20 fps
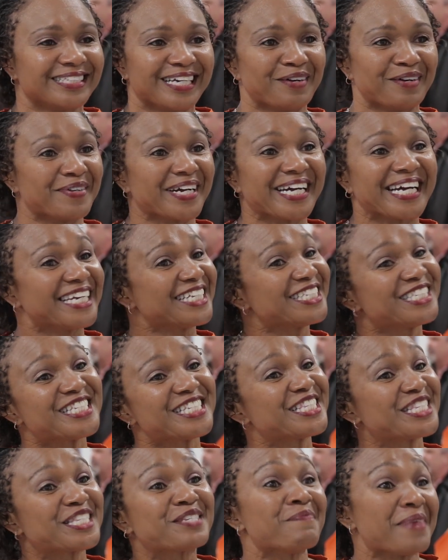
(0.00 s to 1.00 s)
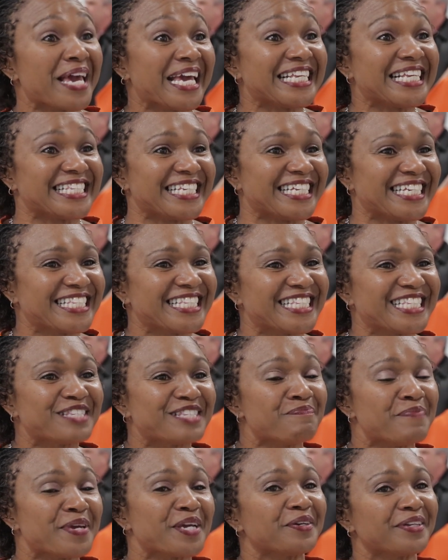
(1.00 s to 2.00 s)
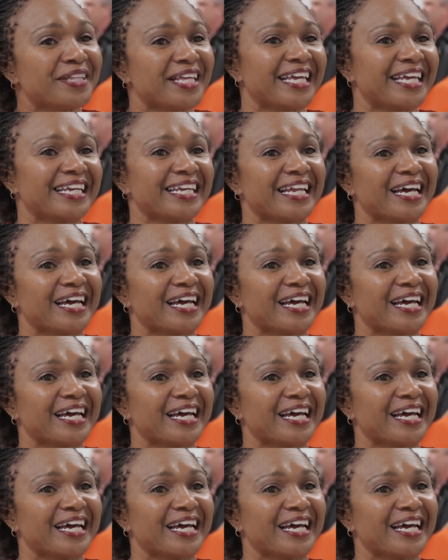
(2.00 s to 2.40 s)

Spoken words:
oh my God, it's just, it's amazing. This is bigger than